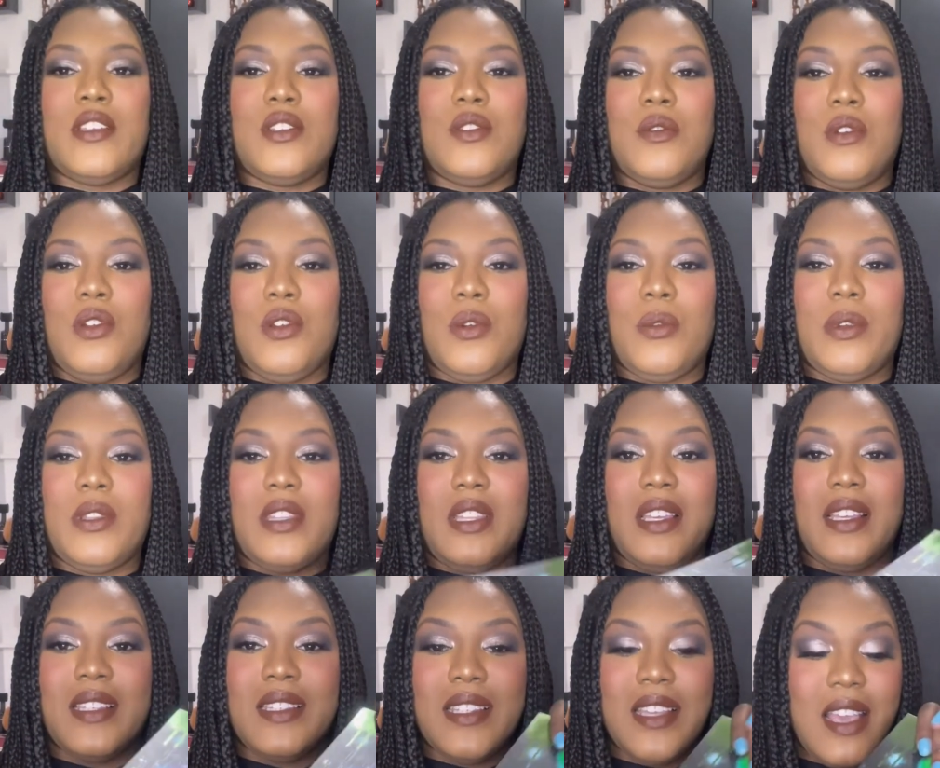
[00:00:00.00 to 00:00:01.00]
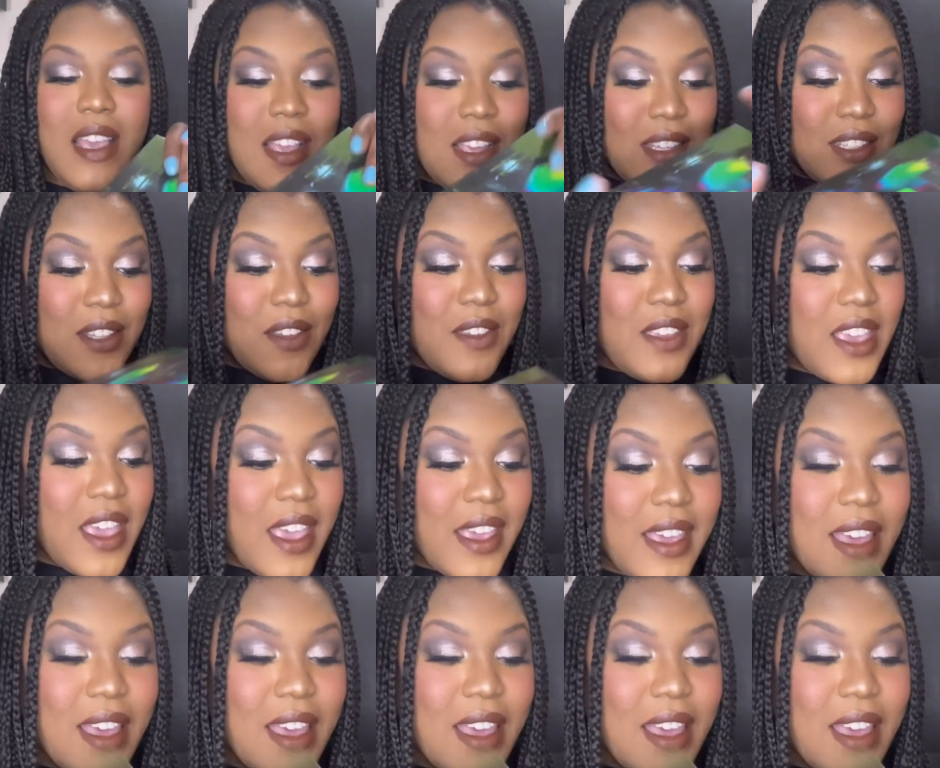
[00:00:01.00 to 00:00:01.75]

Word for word: to do a look with this. So yeah,